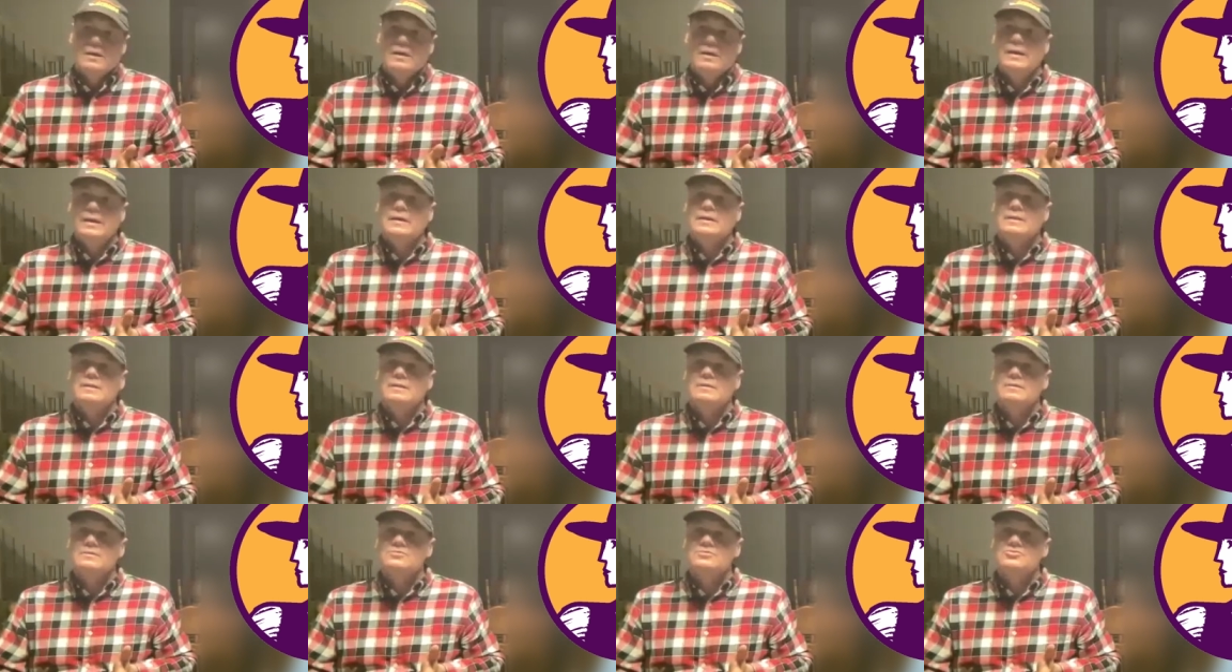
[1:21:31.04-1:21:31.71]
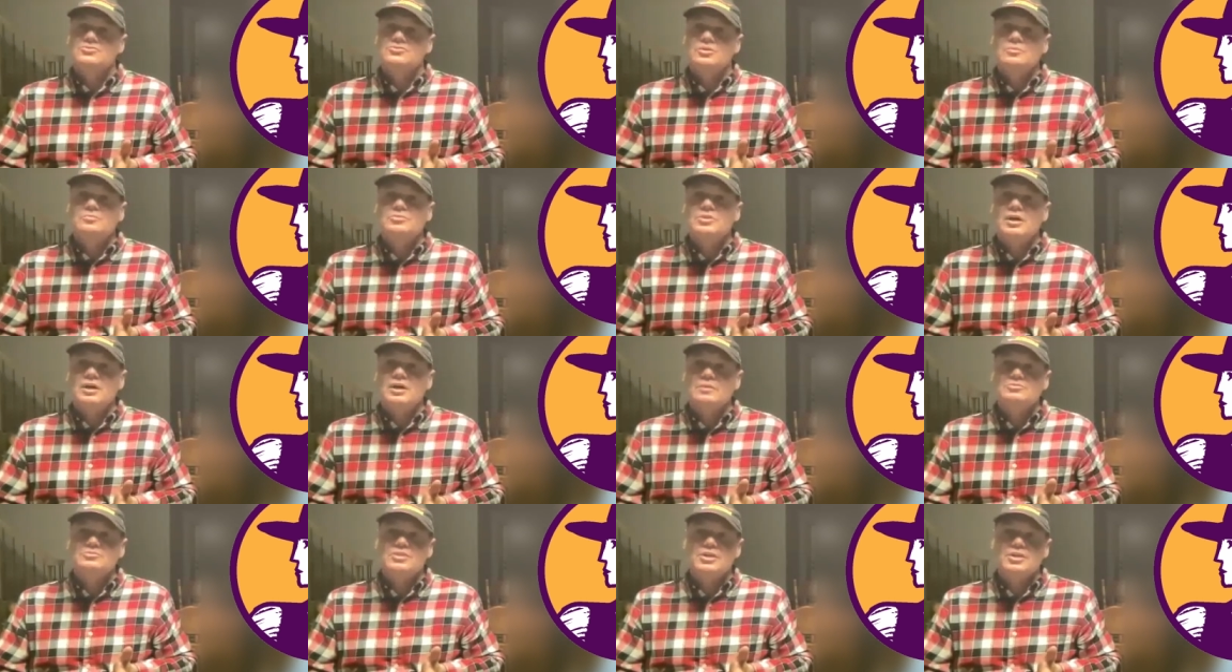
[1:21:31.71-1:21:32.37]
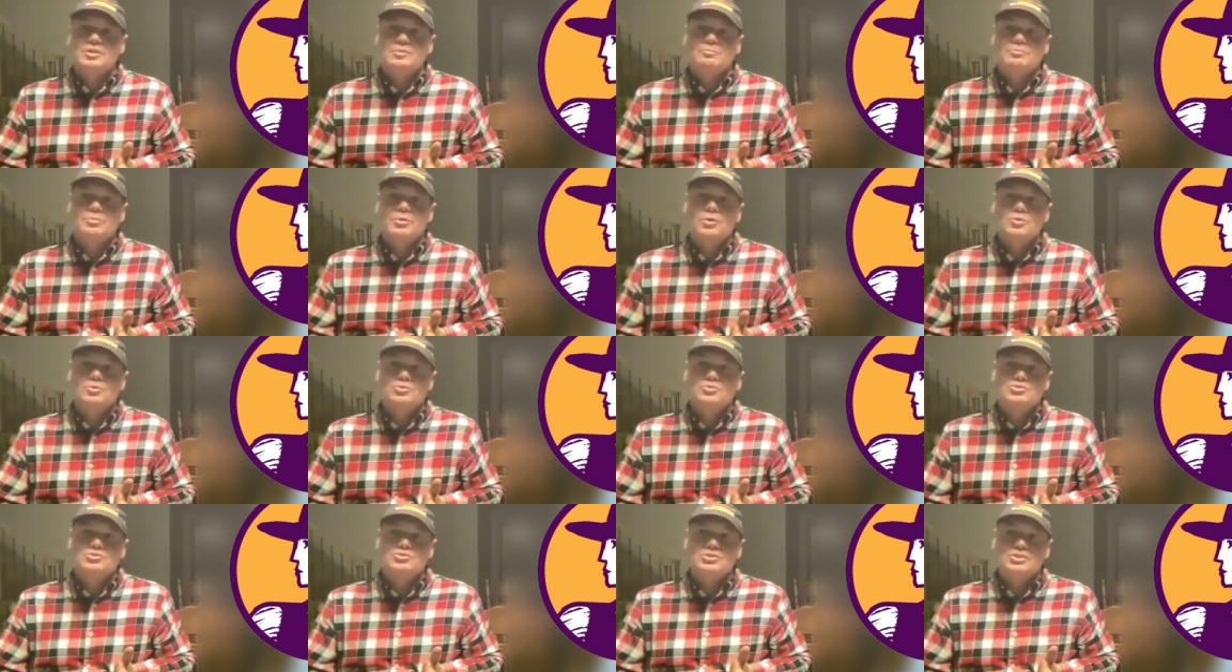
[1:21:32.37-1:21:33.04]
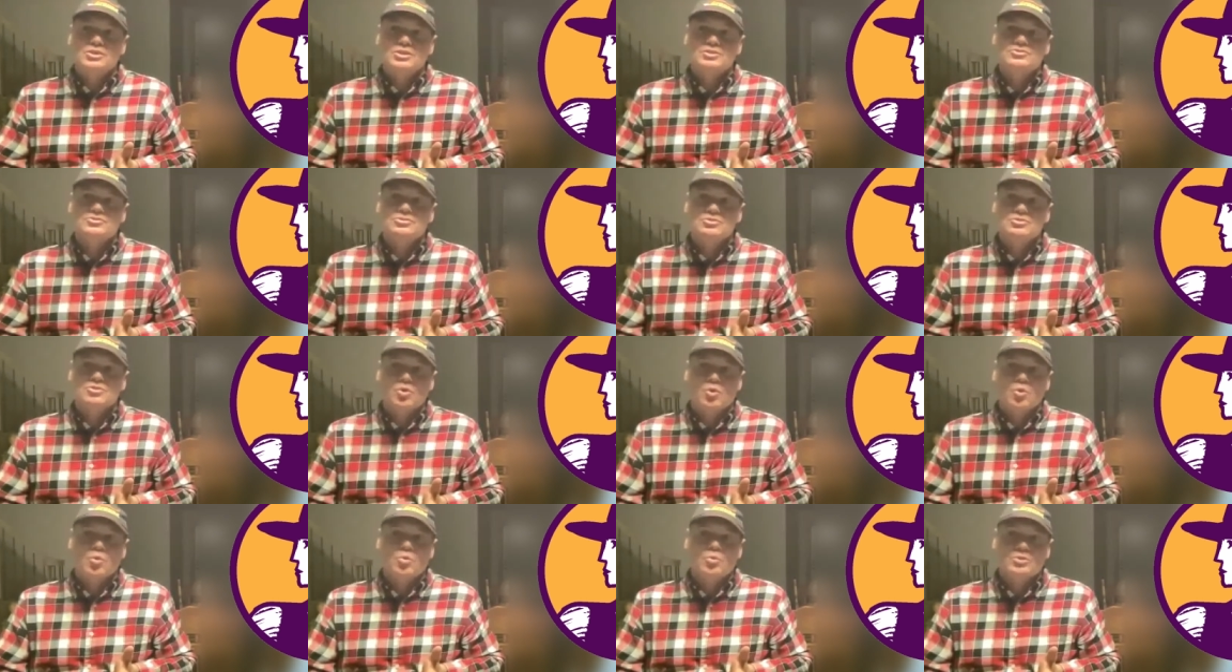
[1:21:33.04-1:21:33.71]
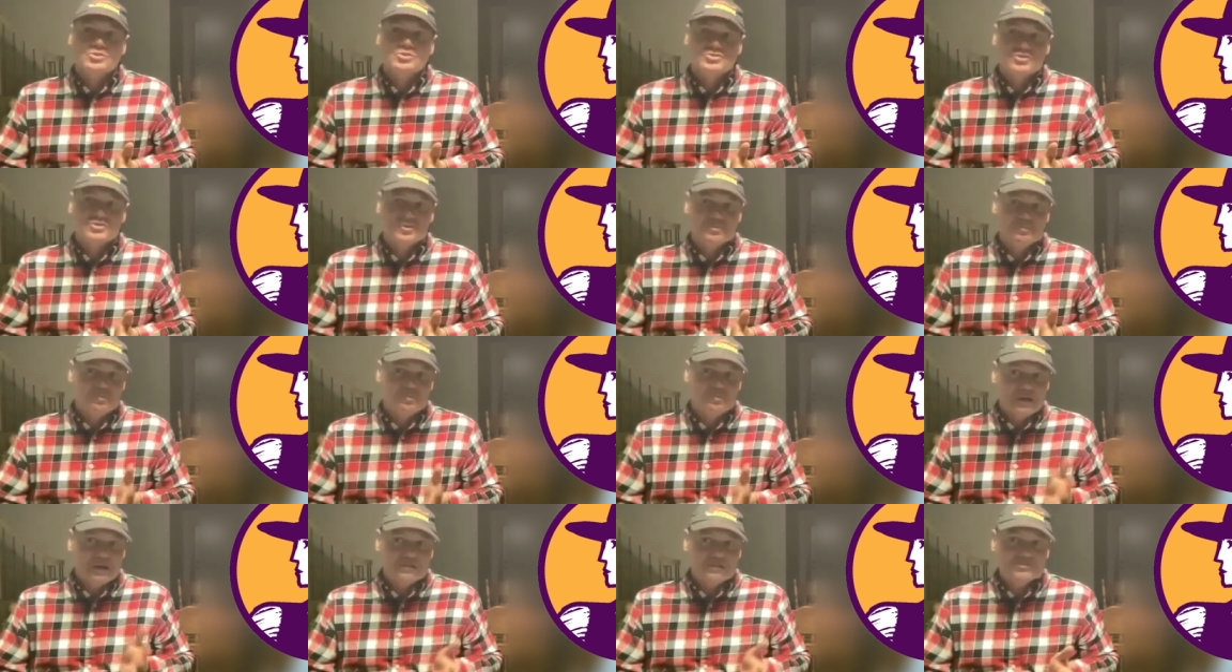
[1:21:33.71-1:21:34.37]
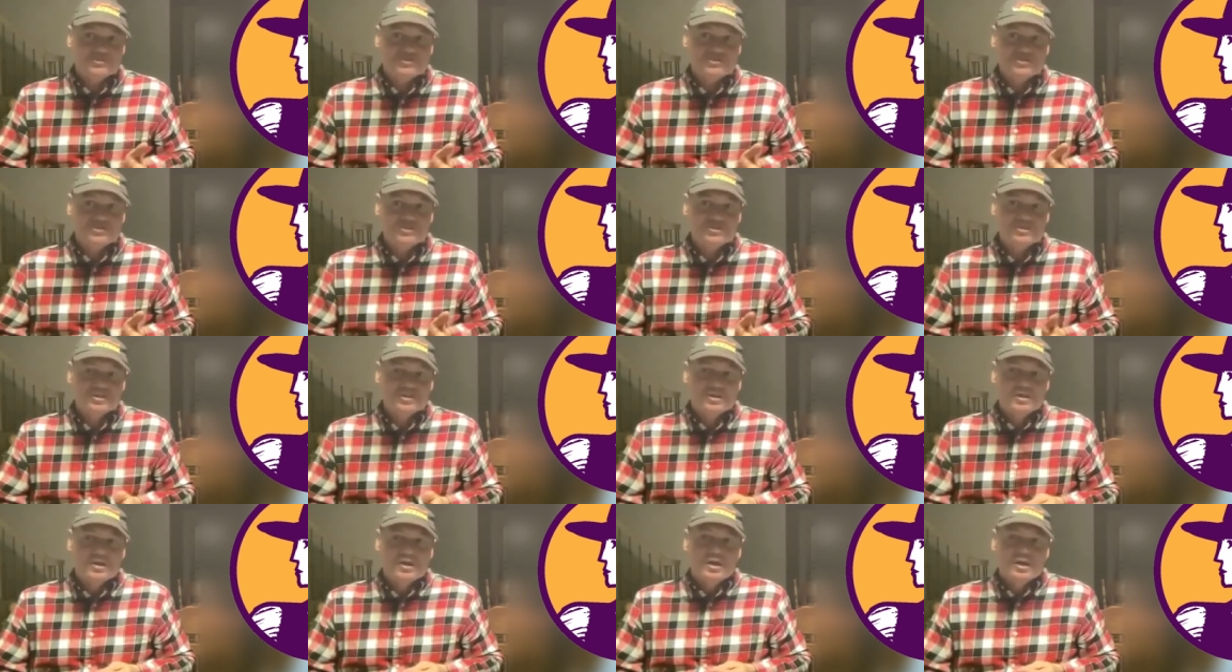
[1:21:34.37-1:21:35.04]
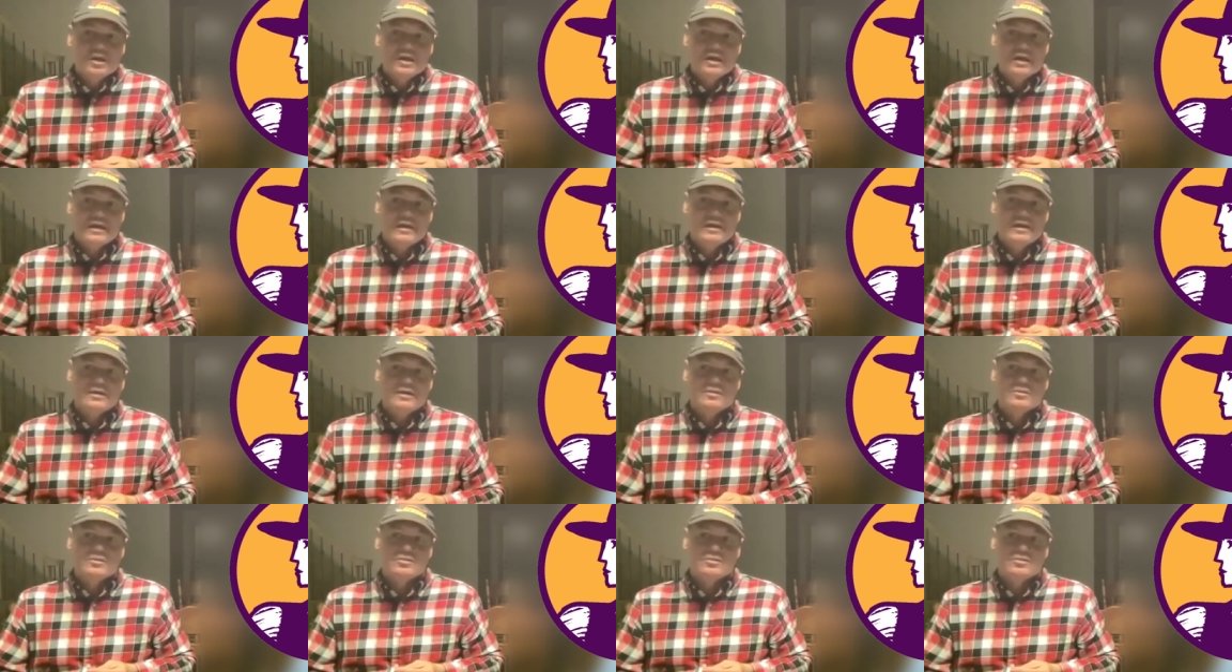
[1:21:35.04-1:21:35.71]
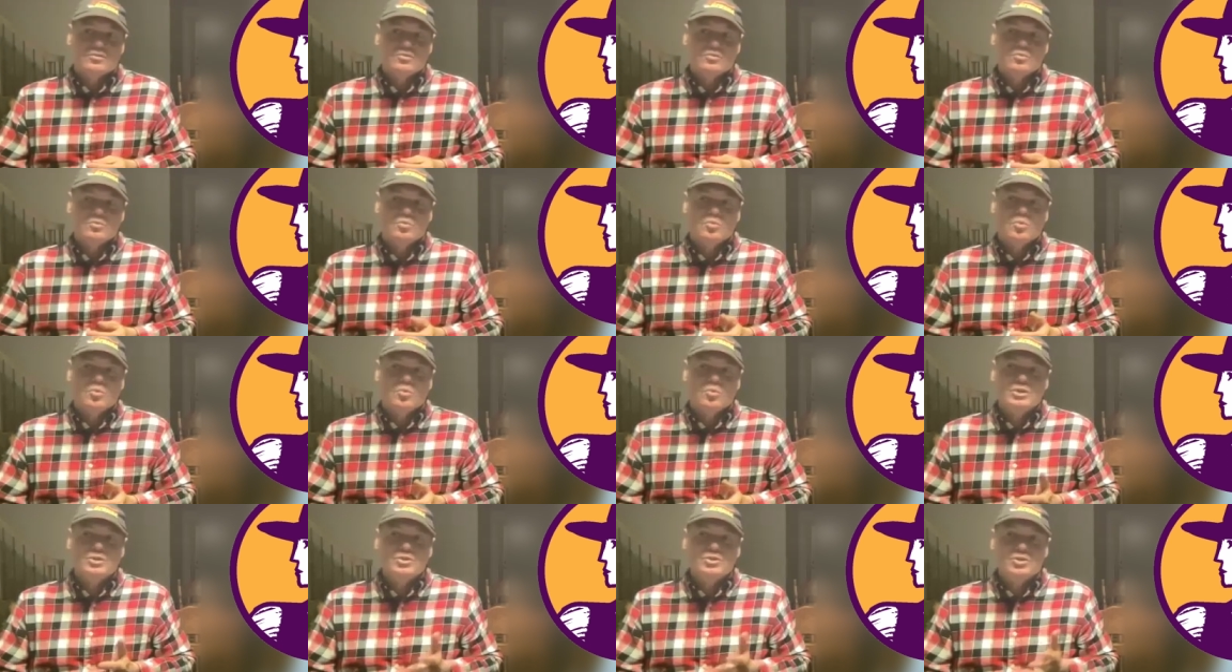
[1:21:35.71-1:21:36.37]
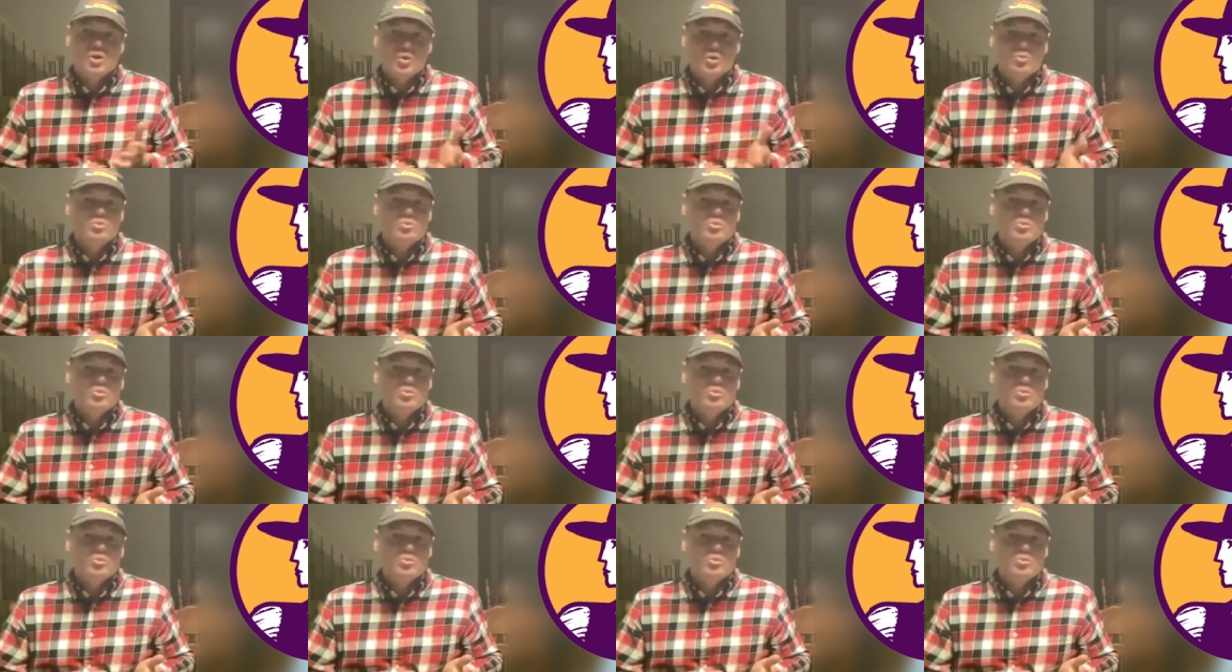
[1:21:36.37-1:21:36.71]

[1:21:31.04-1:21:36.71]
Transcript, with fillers: And sometimes that approach isn't always the best. And we no